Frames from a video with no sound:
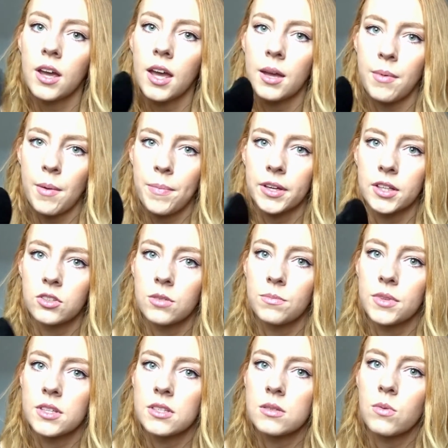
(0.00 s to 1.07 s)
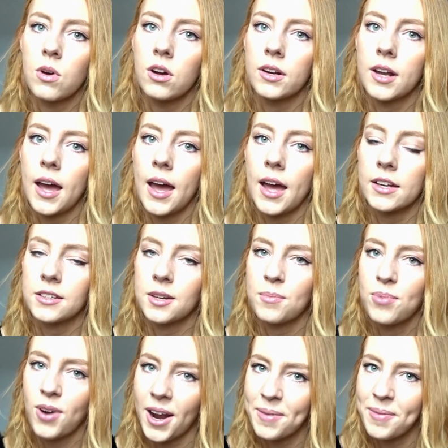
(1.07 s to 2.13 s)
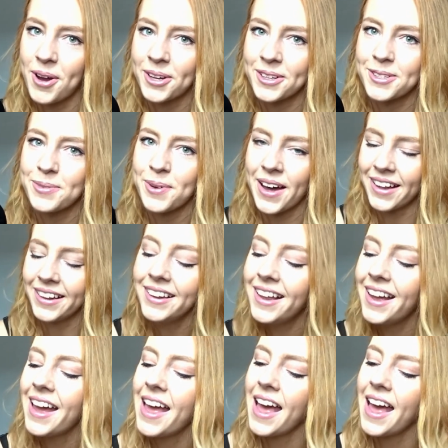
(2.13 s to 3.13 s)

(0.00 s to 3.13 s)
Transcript: I picked up this one at Primark as well,